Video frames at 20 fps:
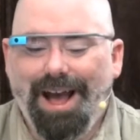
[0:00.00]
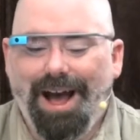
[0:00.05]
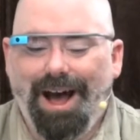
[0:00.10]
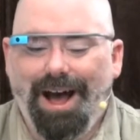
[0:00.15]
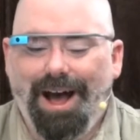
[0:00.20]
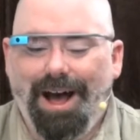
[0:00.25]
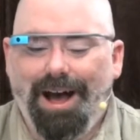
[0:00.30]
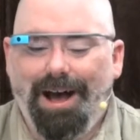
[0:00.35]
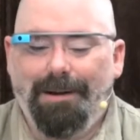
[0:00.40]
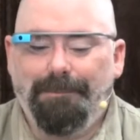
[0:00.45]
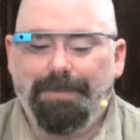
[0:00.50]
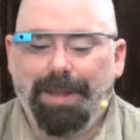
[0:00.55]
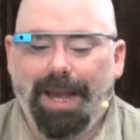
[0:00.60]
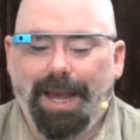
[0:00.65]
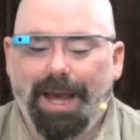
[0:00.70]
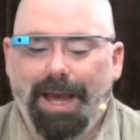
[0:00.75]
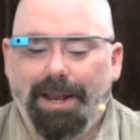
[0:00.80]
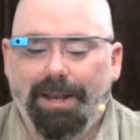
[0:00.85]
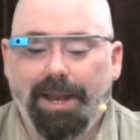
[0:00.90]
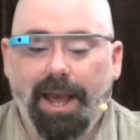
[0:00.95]

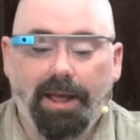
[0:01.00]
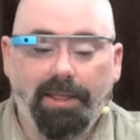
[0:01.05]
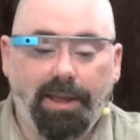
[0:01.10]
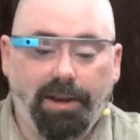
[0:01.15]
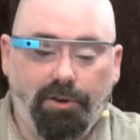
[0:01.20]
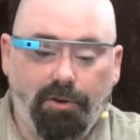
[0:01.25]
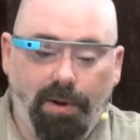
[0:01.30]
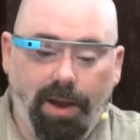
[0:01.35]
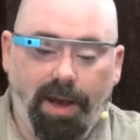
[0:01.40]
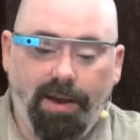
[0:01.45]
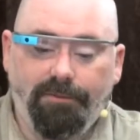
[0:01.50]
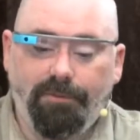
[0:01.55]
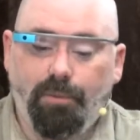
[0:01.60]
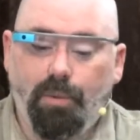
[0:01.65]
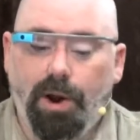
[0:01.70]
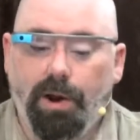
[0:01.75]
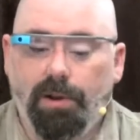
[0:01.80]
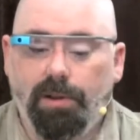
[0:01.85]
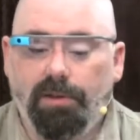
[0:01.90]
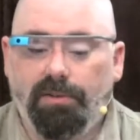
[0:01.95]
And yeah, they do have
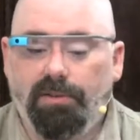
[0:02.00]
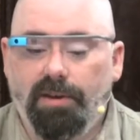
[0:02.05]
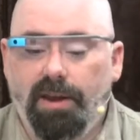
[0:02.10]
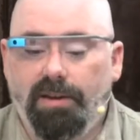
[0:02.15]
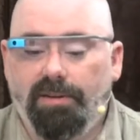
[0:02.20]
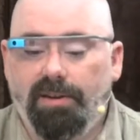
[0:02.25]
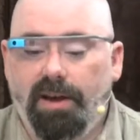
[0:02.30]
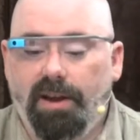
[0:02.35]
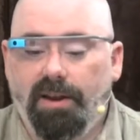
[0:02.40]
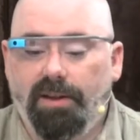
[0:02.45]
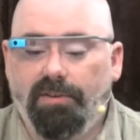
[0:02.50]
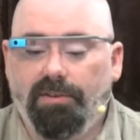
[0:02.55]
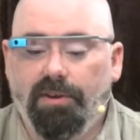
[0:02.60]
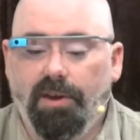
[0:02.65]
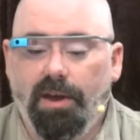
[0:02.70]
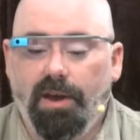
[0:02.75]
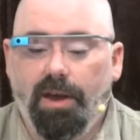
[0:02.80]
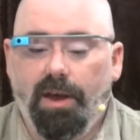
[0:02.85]
wireless antennas,